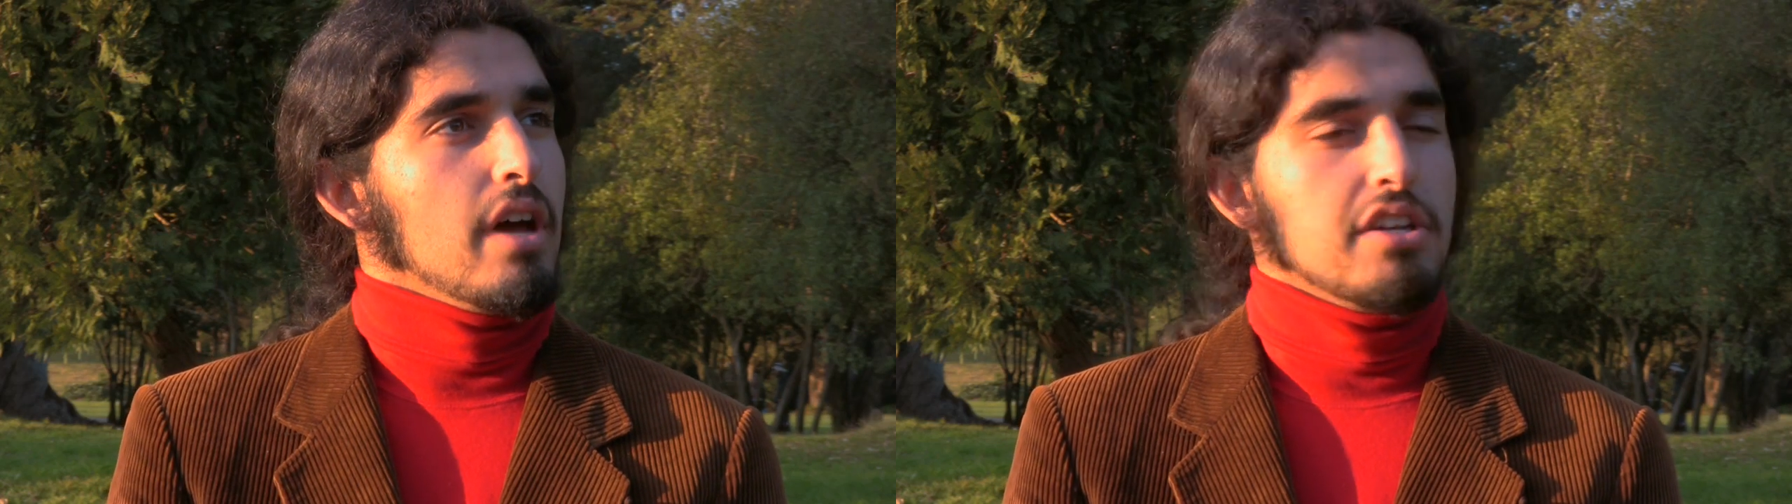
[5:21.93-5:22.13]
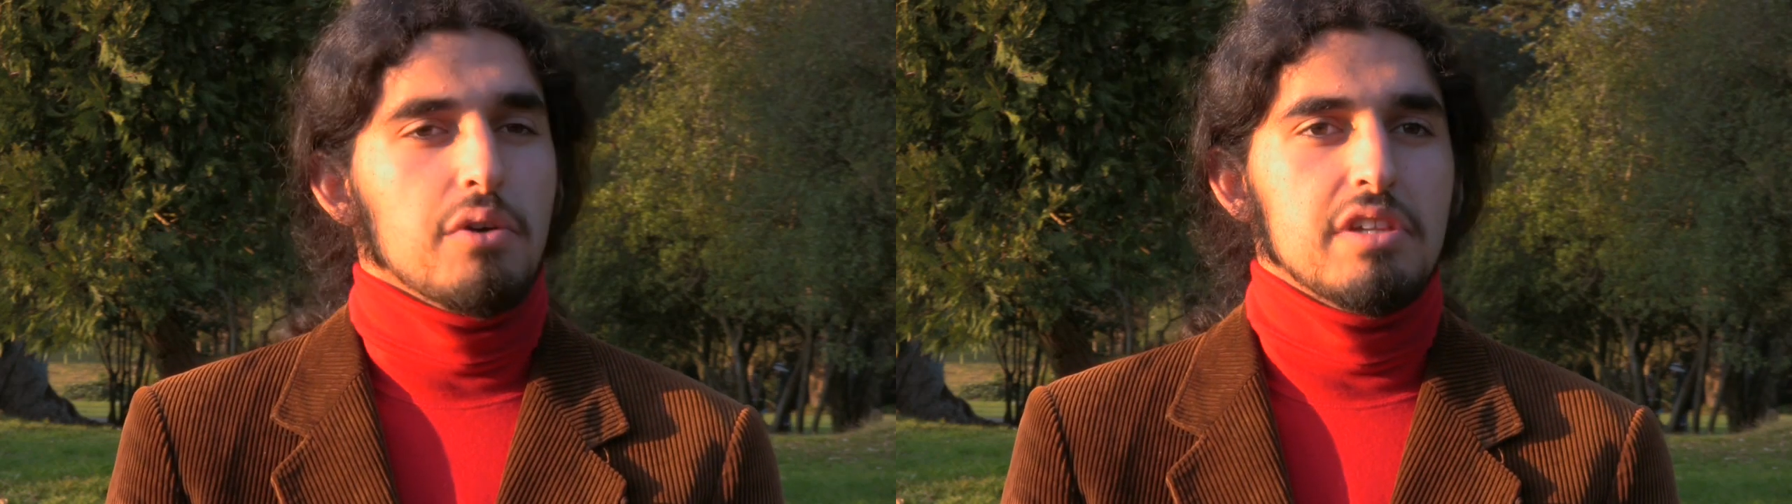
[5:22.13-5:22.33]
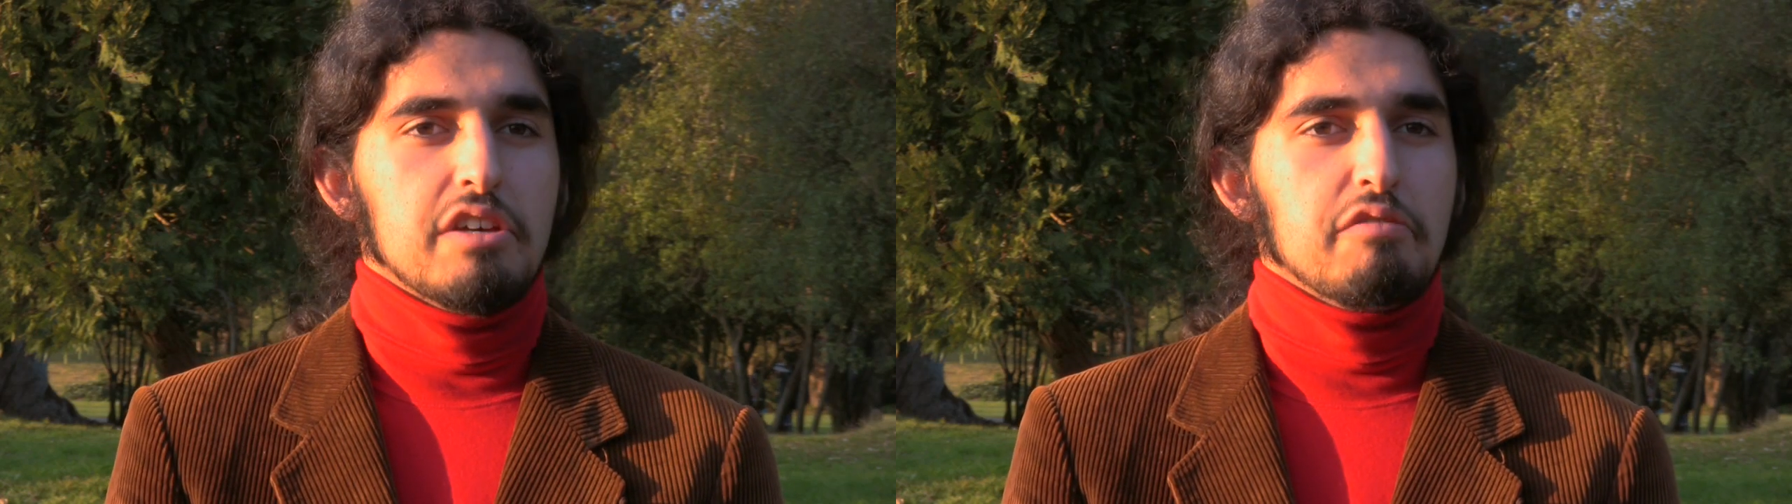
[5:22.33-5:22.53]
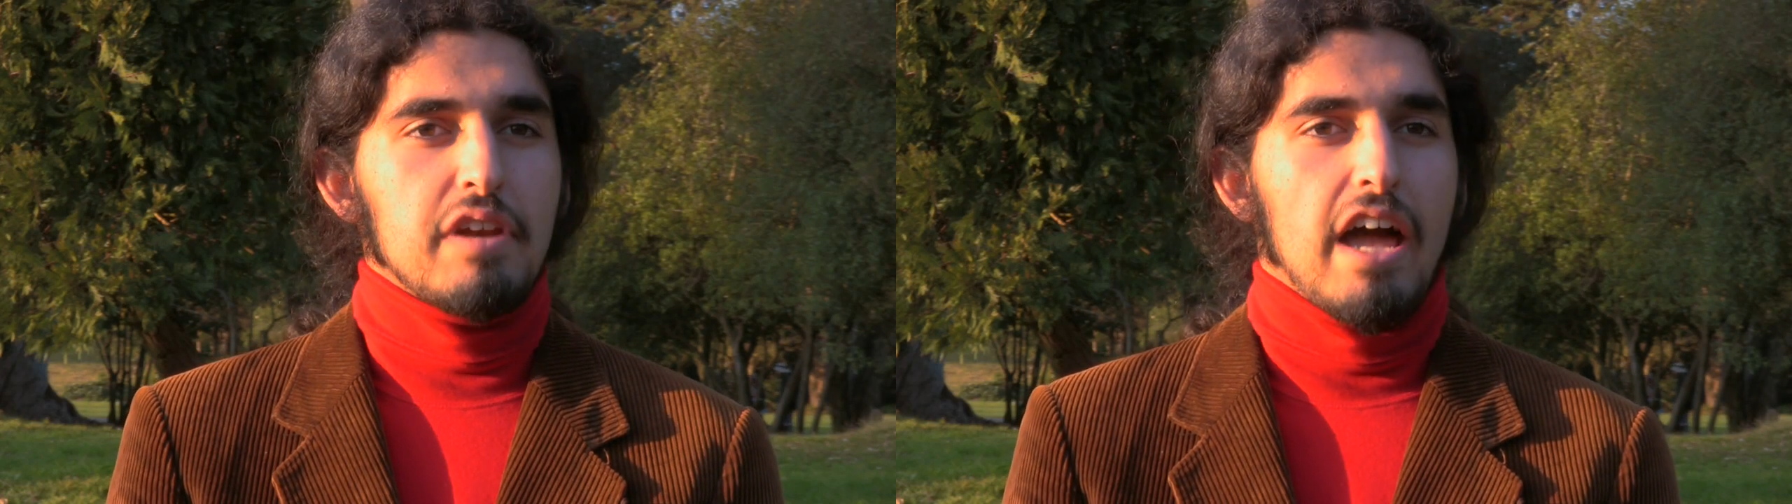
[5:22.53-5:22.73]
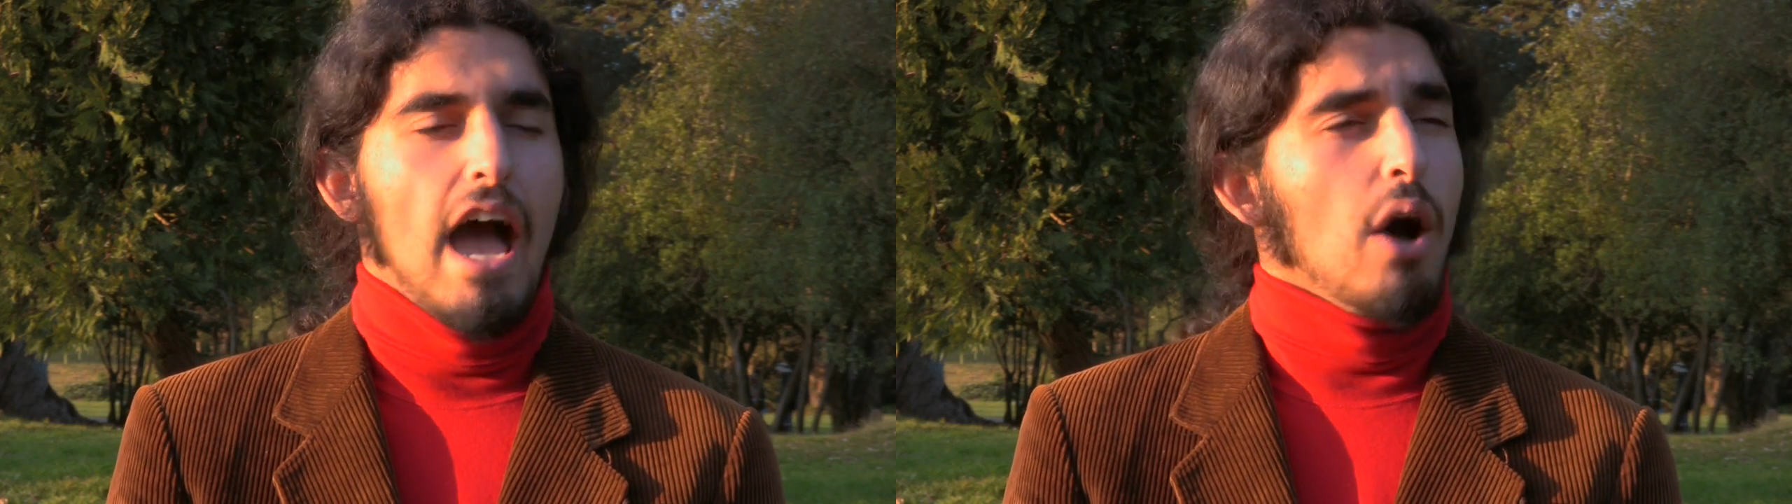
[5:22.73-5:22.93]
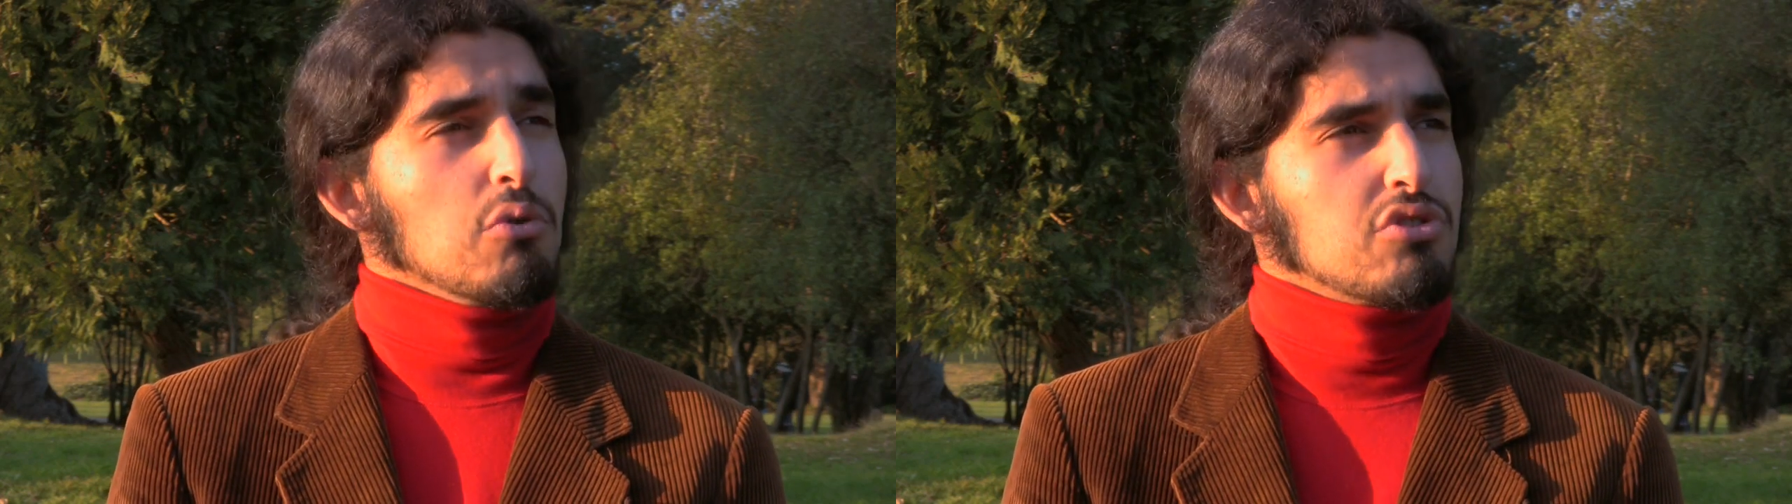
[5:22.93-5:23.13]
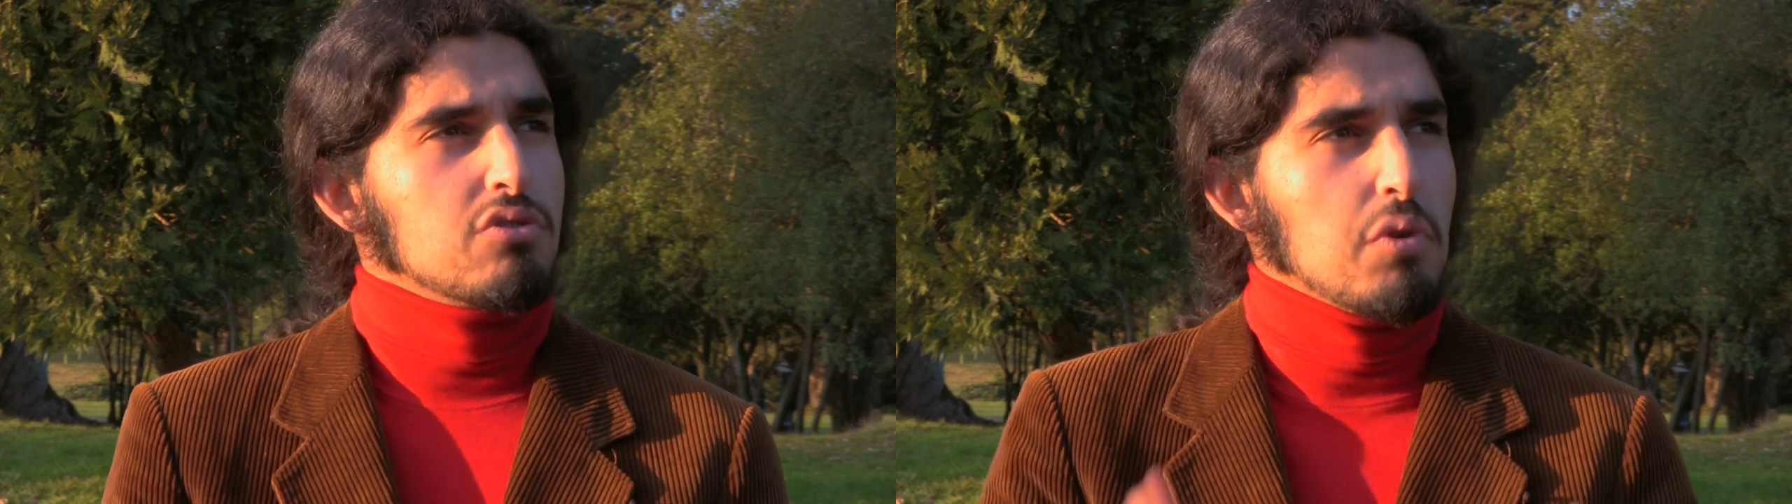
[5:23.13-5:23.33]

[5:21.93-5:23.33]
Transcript: I don't live in a house